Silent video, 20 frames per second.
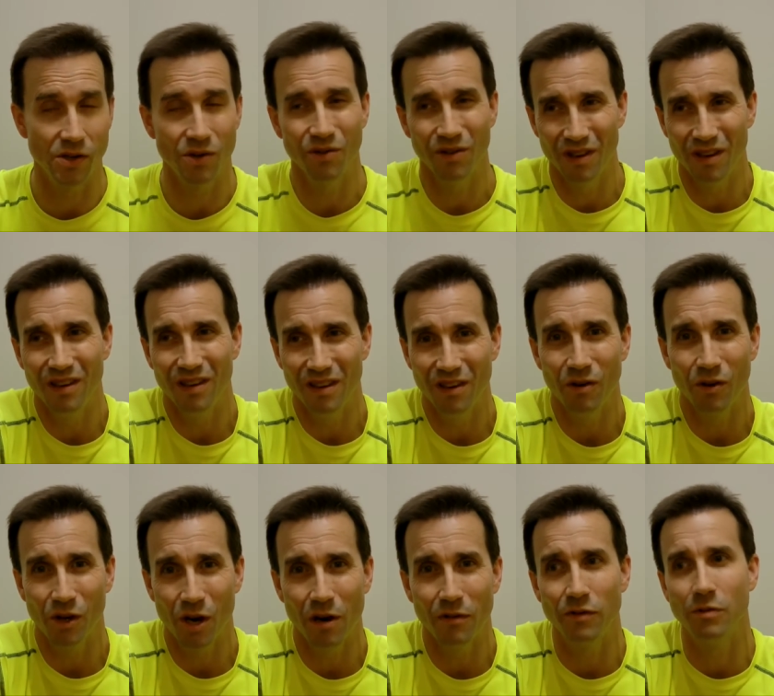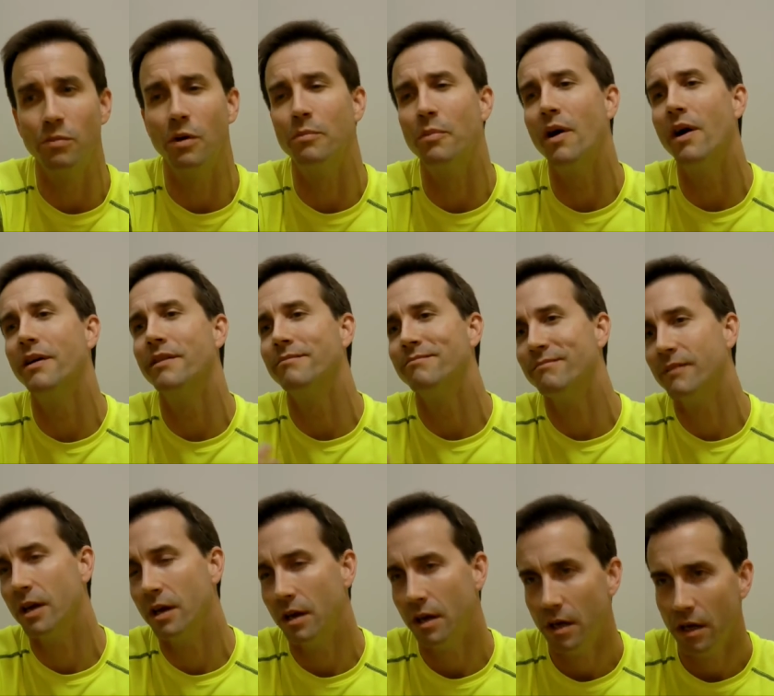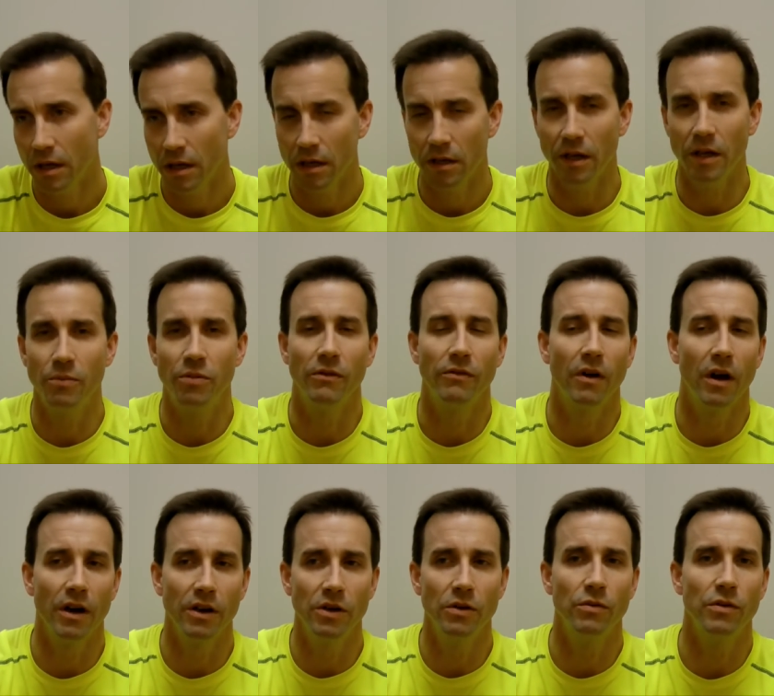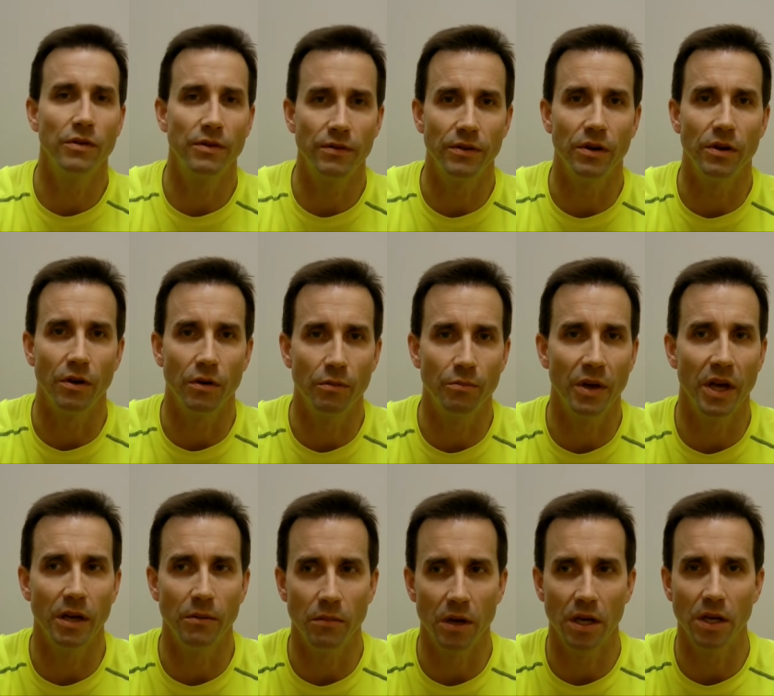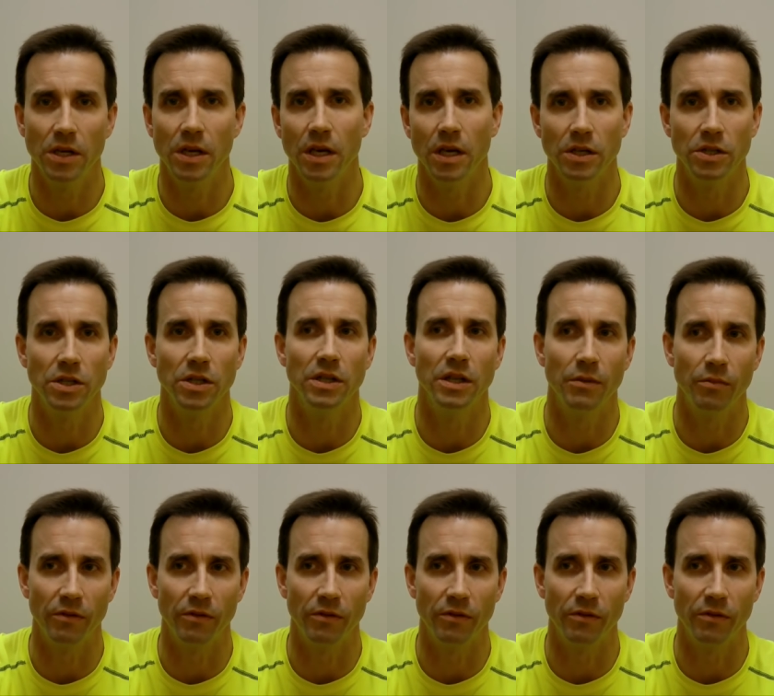So you're uncomfortable, but they provide you with, pain medication.